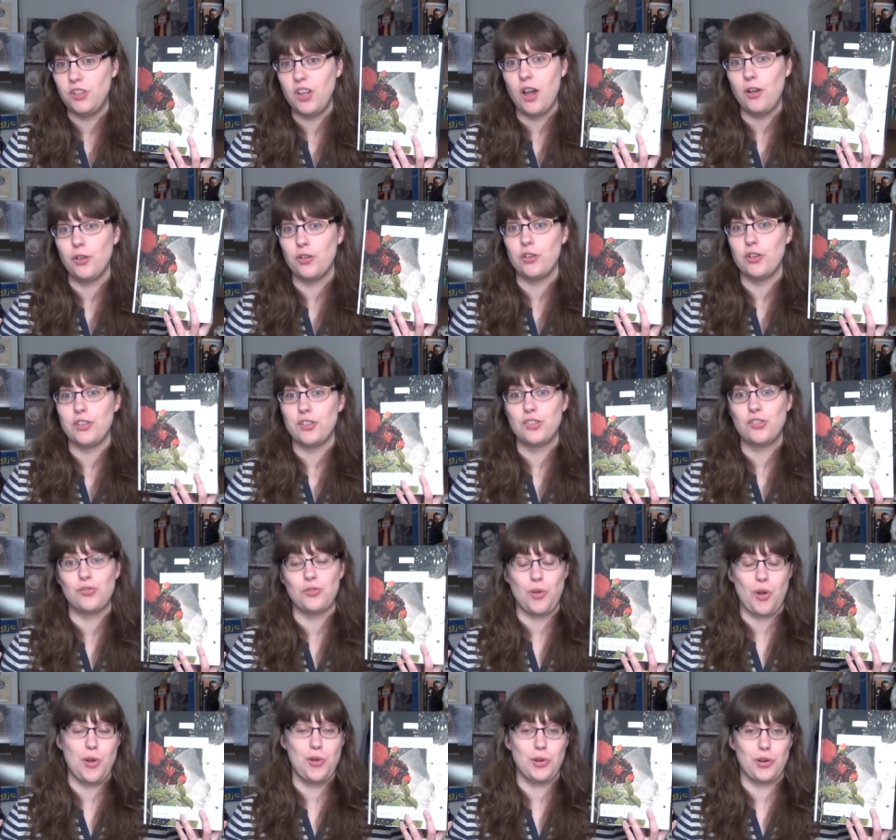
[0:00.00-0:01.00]
younger and
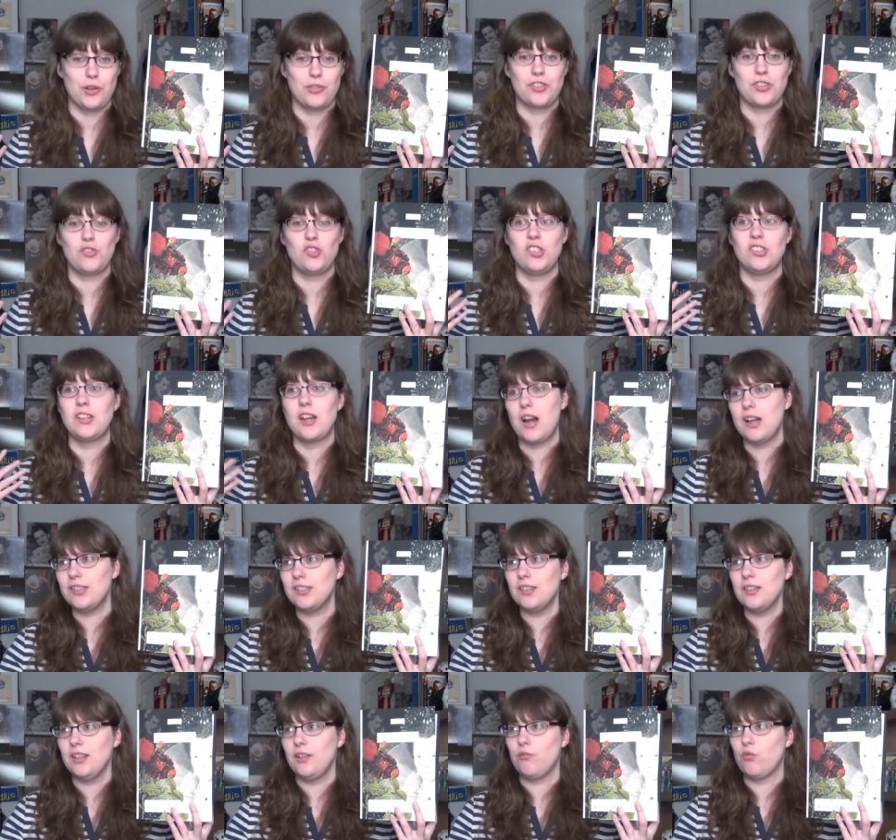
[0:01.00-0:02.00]
stronger. So she's
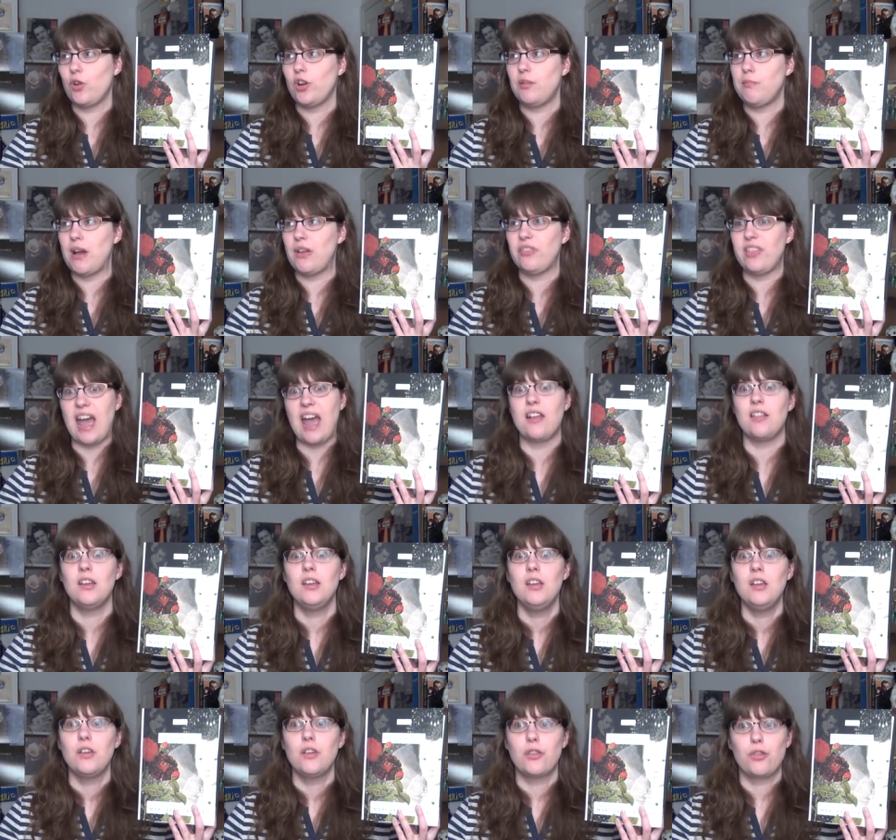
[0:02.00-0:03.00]
constantly worried about that
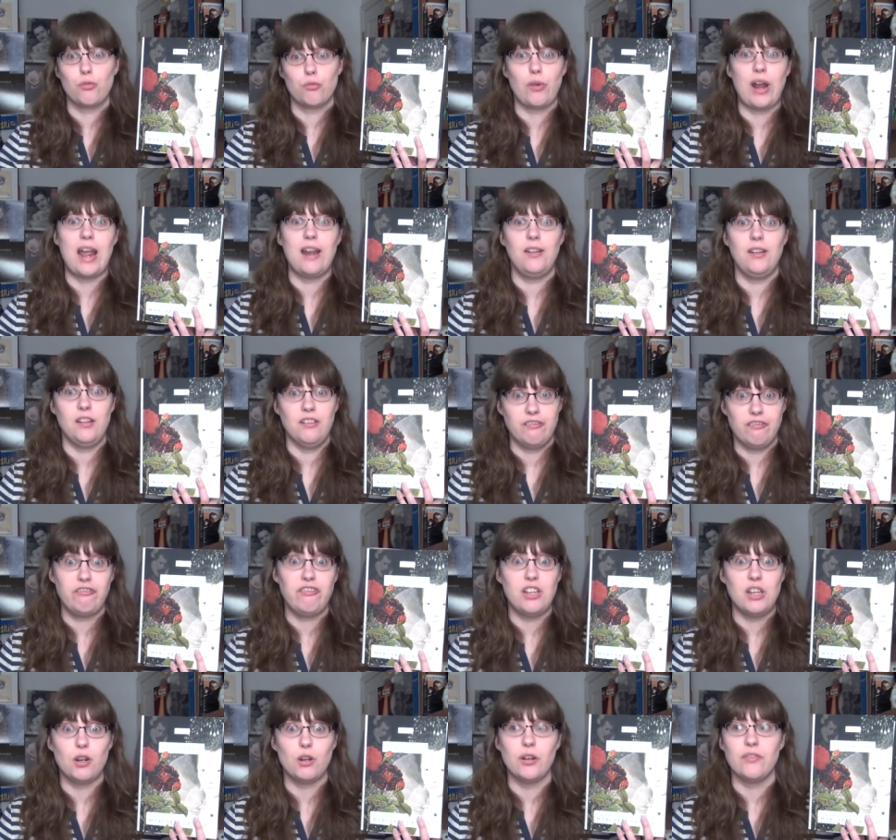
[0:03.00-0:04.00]
threat and
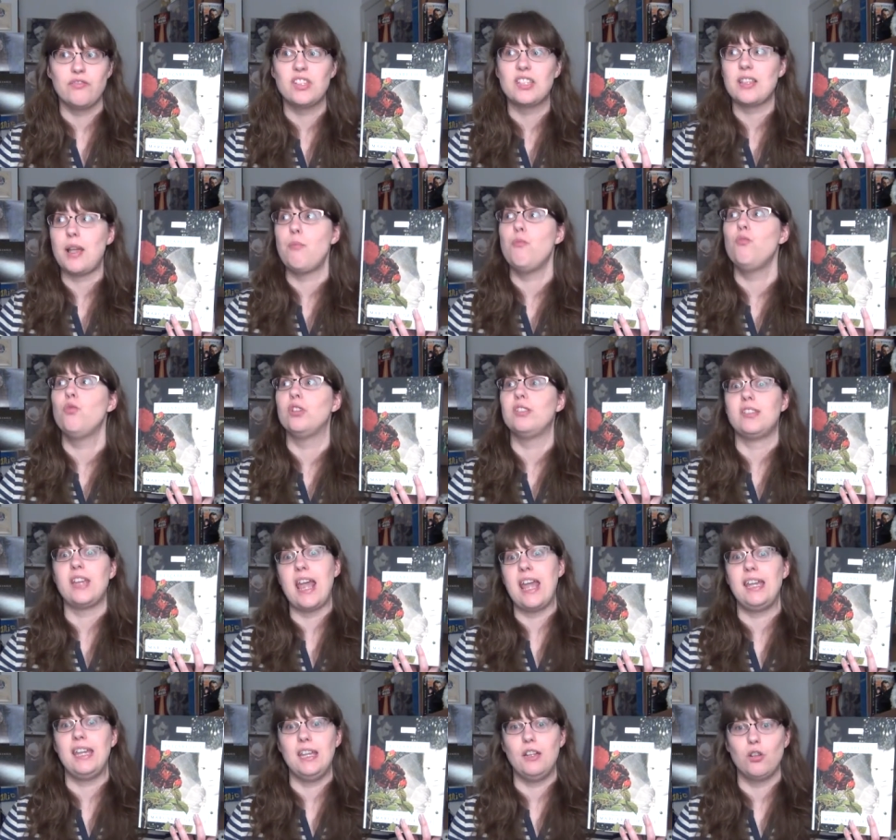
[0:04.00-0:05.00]
fear of someone
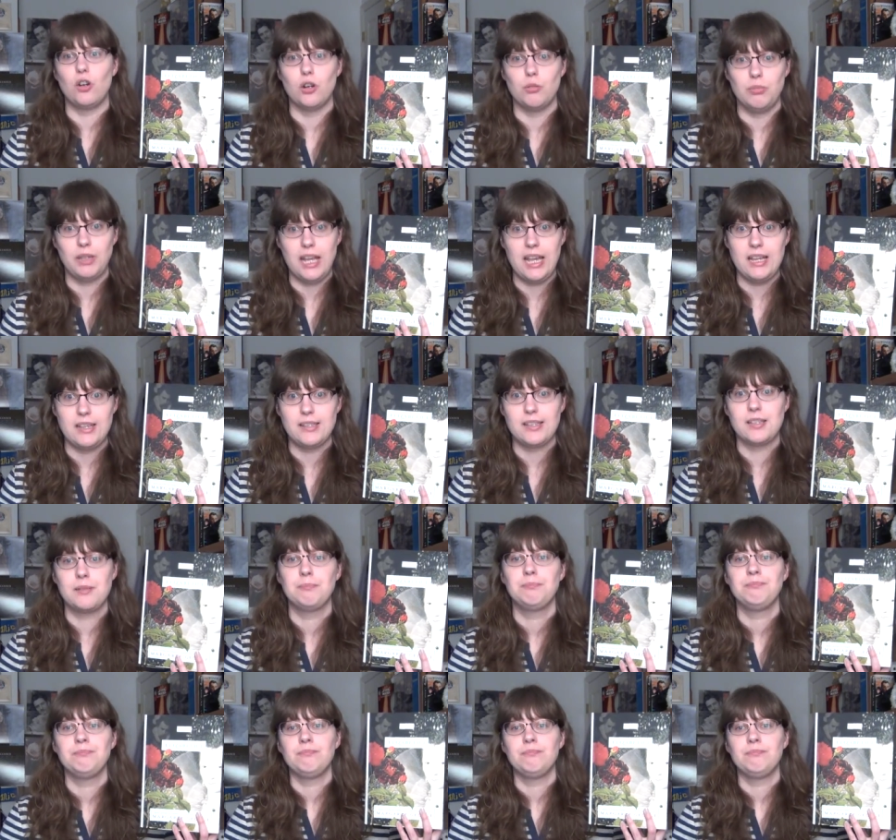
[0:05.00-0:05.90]
taking her place.